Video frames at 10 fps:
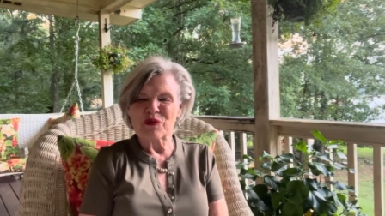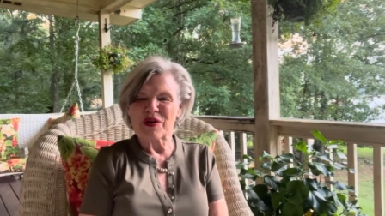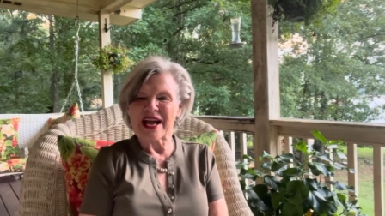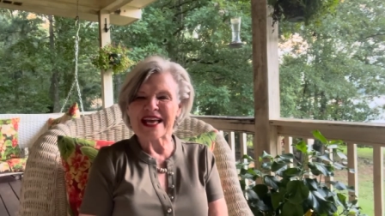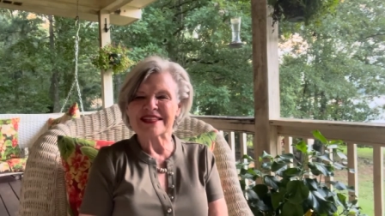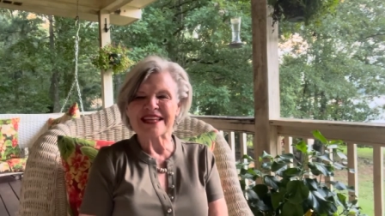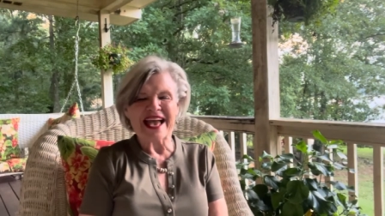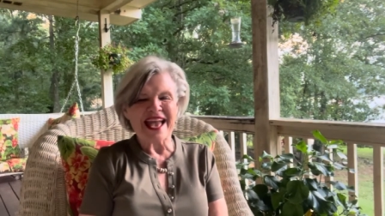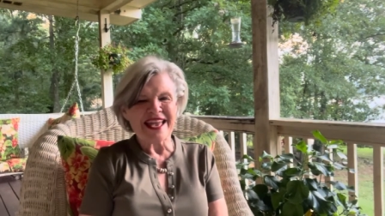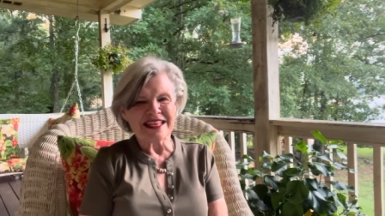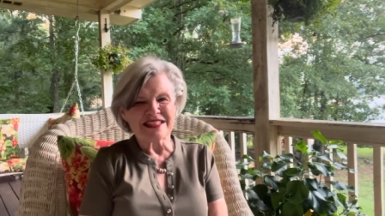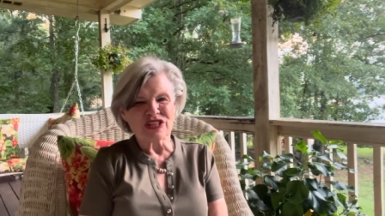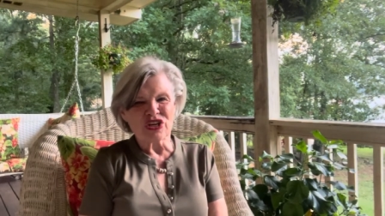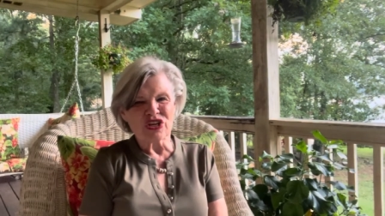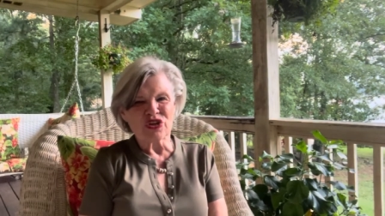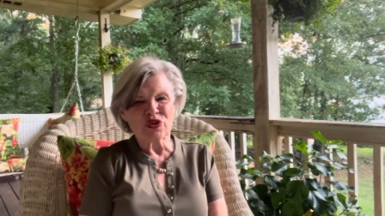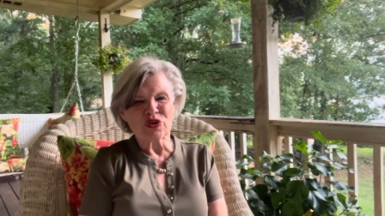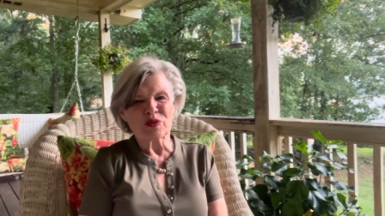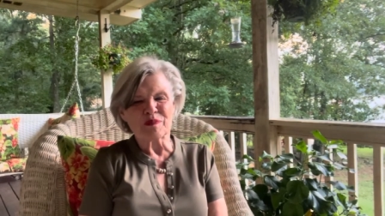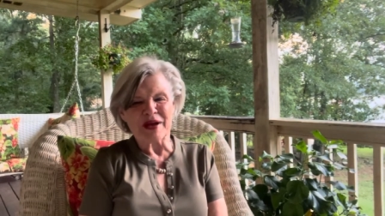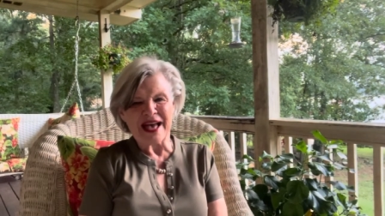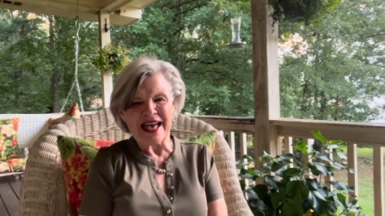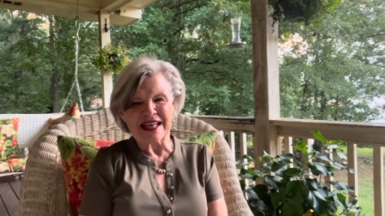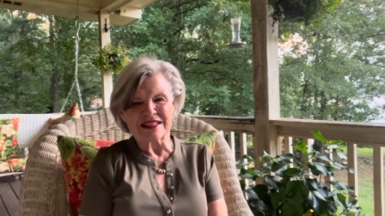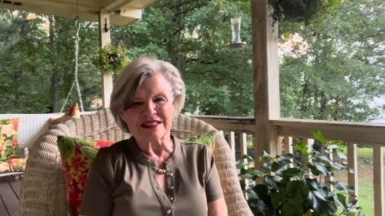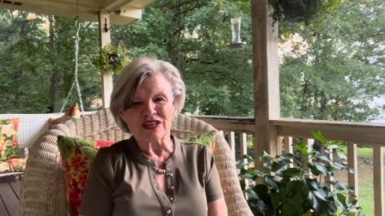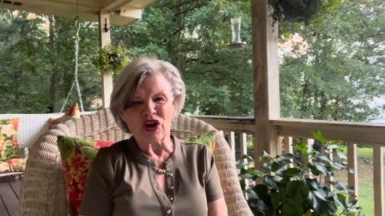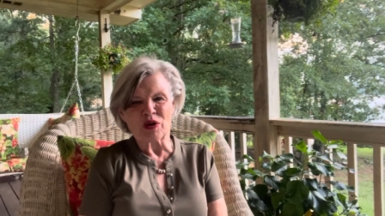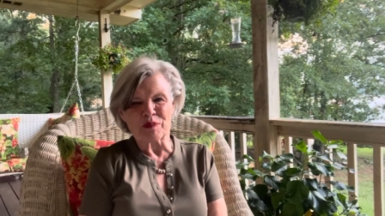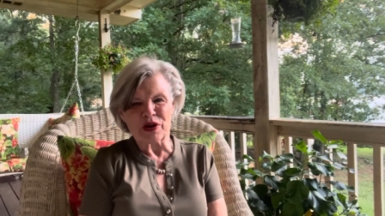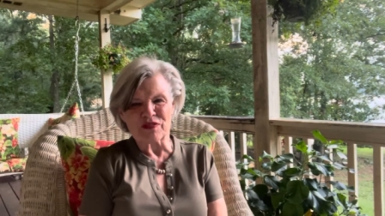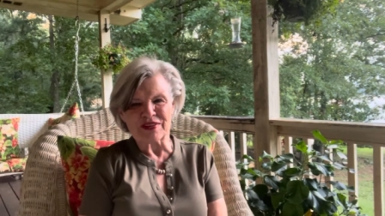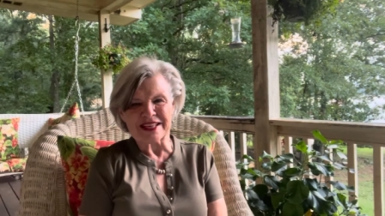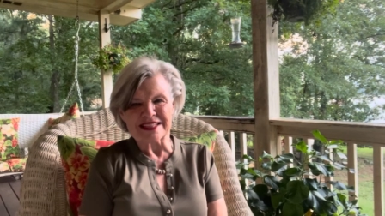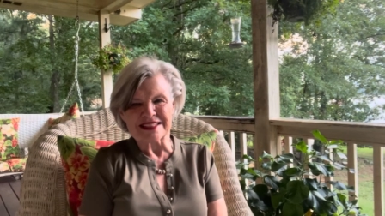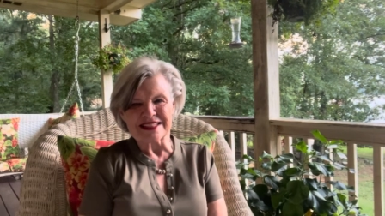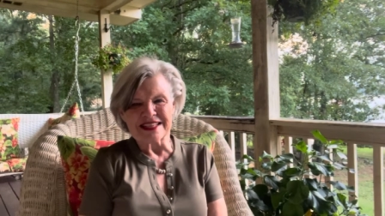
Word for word: and and your paths are perfect.